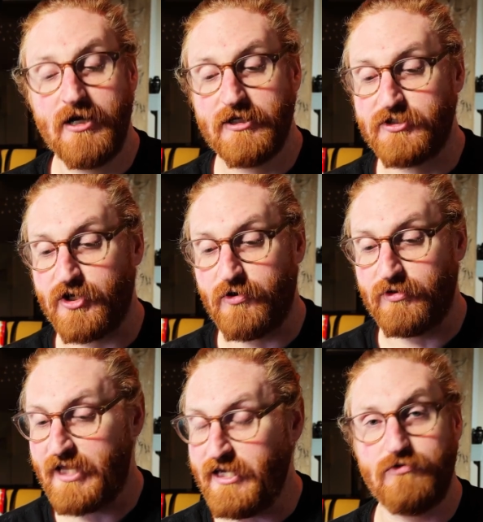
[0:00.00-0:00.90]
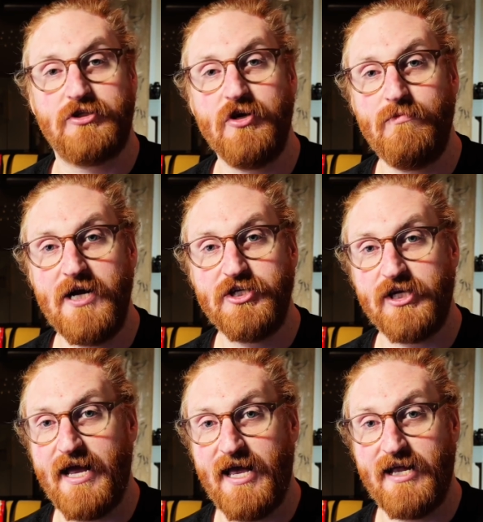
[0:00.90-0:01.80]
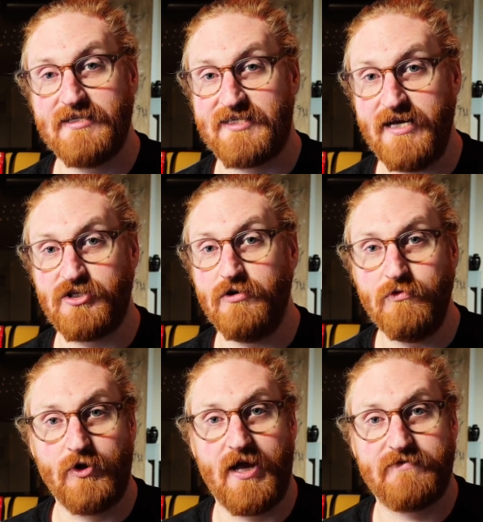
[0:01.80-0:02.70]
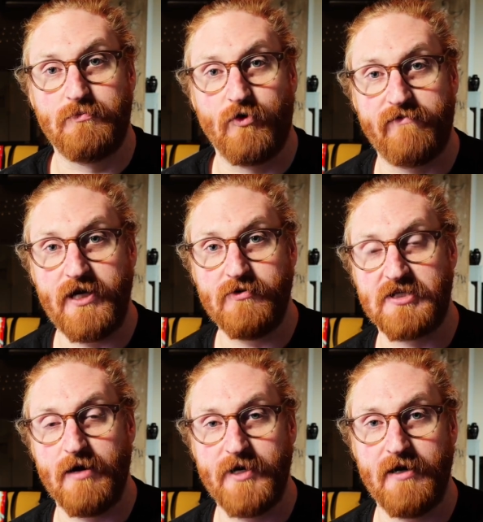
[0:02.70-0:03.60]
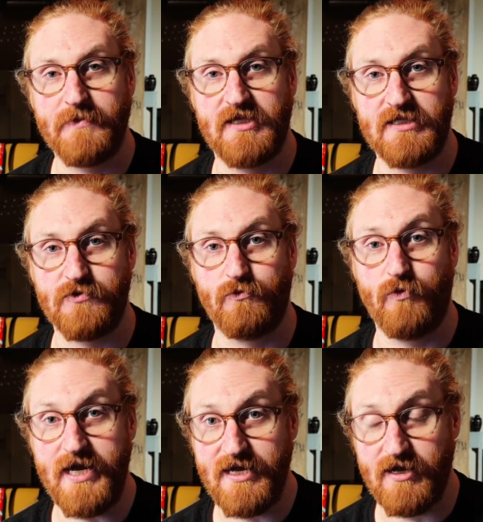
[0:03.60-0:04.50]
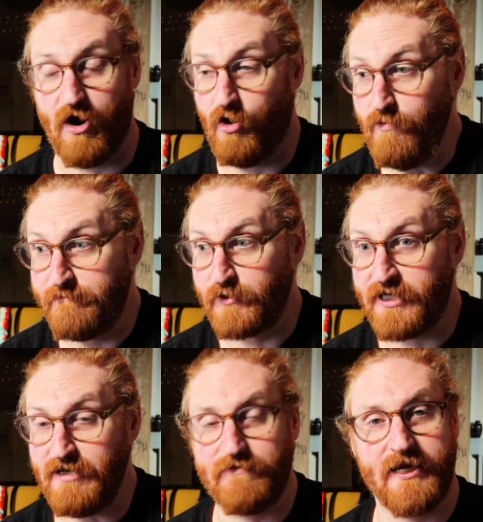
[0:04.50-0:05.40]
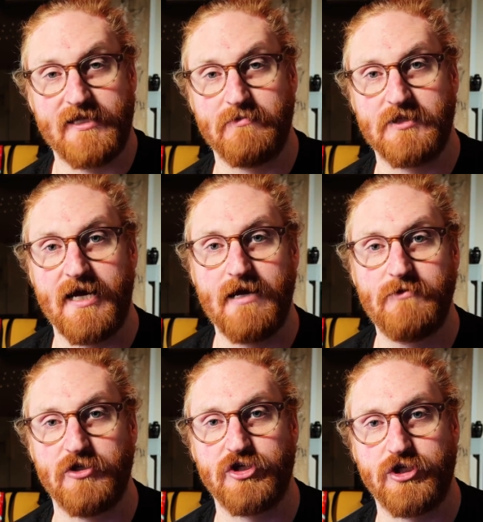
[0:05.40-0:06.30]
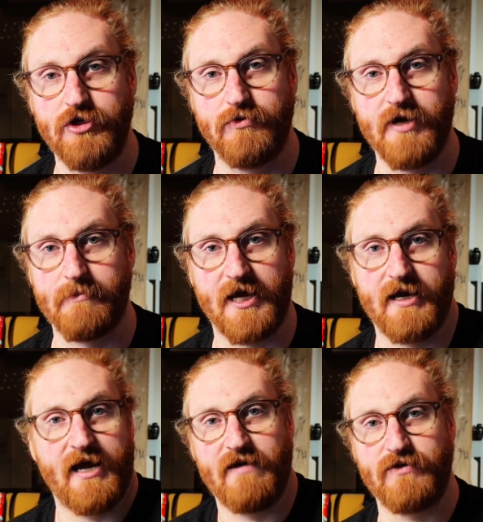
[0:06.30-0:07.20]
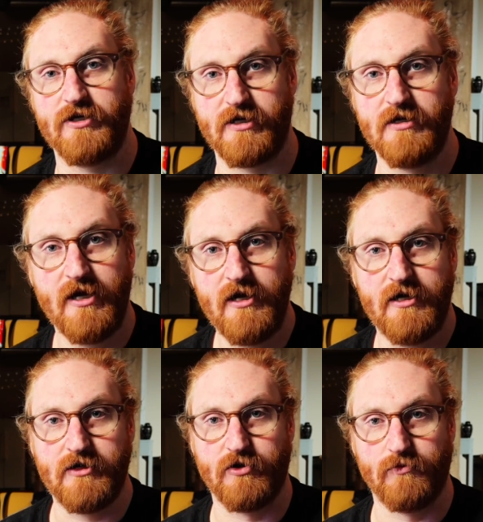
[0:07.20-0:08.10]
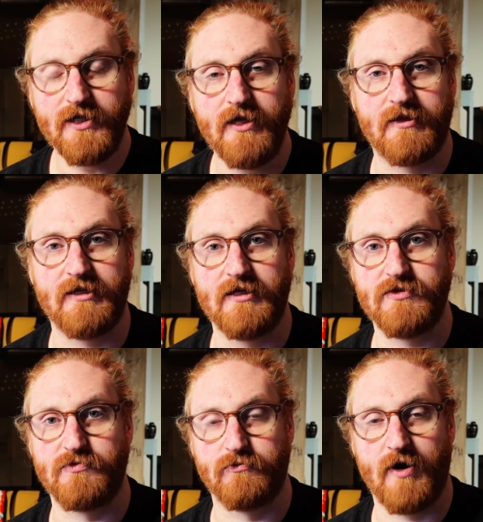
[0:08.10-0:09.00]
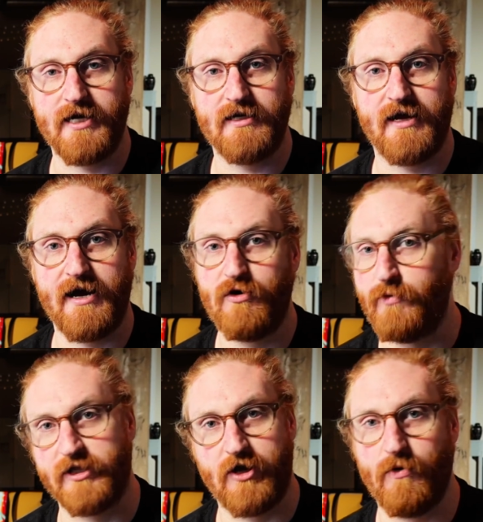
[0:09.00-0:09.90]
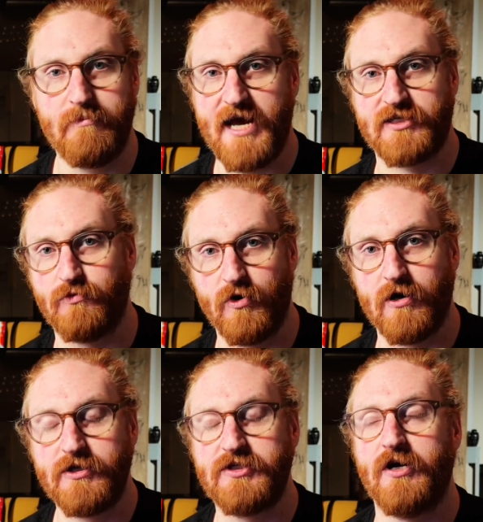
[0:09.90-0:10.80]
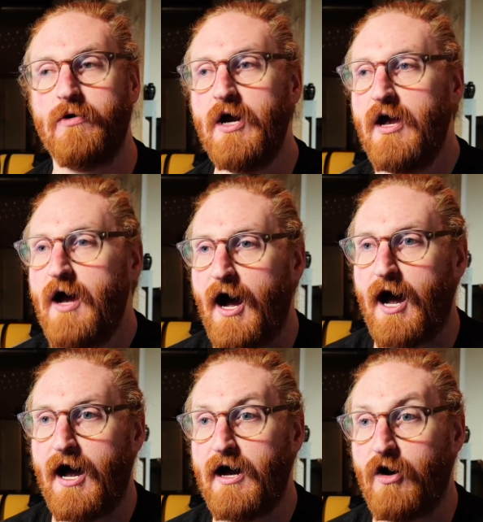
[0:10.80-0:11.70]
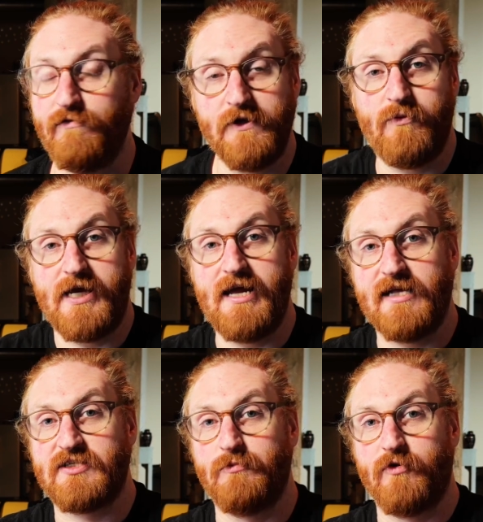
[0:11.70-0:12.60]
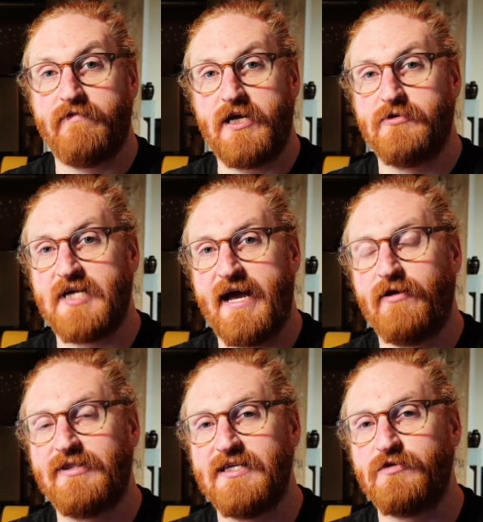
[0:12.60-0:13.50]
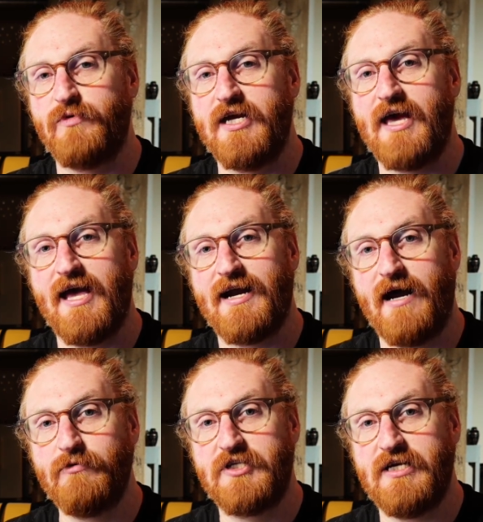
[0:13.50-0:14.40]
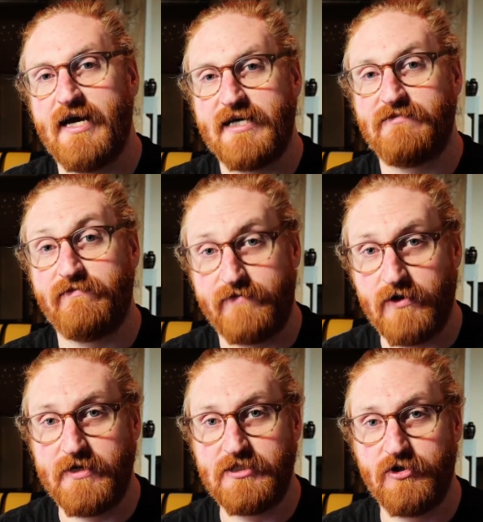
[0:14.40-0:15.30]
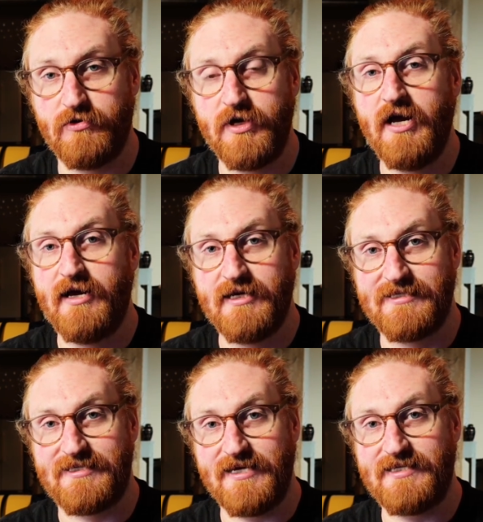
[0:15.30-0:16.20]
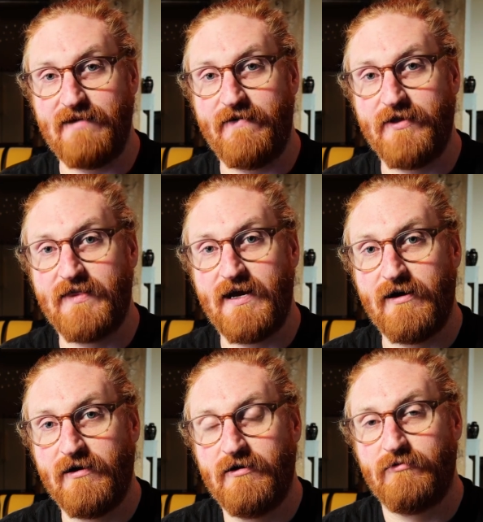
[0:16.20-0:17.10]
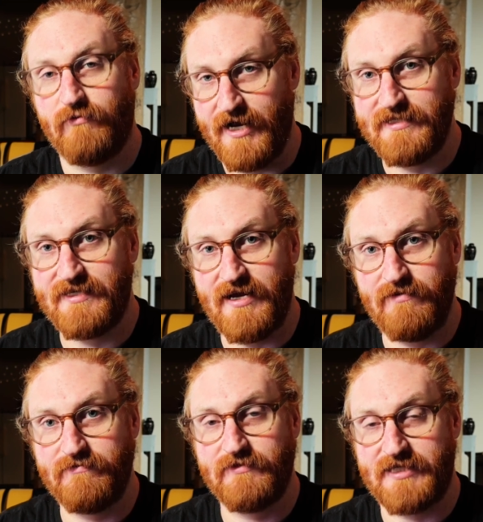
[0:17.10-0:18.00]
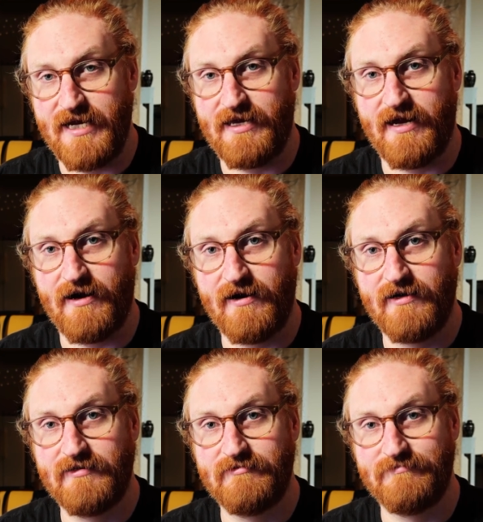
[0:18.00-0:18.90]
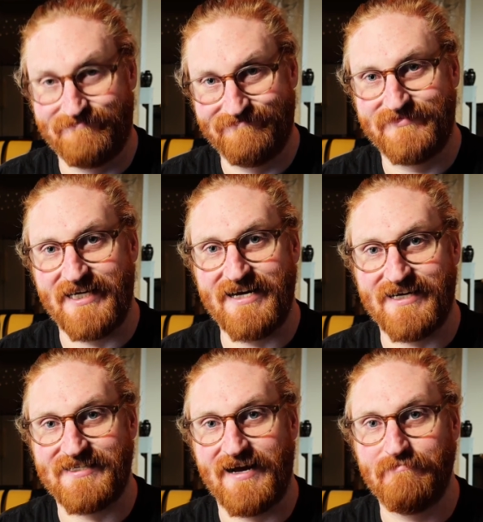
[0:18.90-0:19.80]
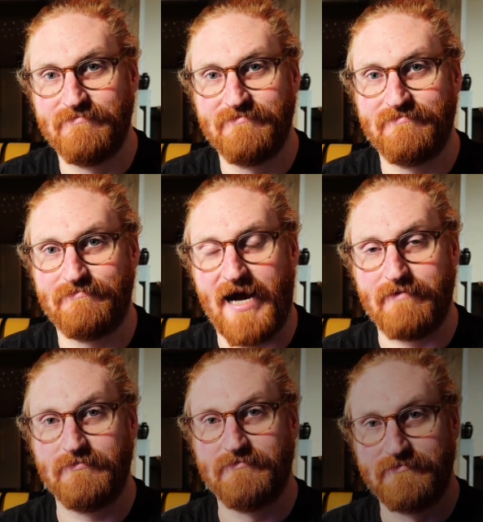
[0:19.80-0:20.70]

So thank you so much, and stay tuned. We'll have some more videos coming up this week, hopefully, if I get some time to shoot. I'm kind of having to guerrilla things right now with going back to work, so hopefully we can get some more videos out this week, and I will see you guys very soon. Stay safe out there, ride safe, take care. See you next time. Bye.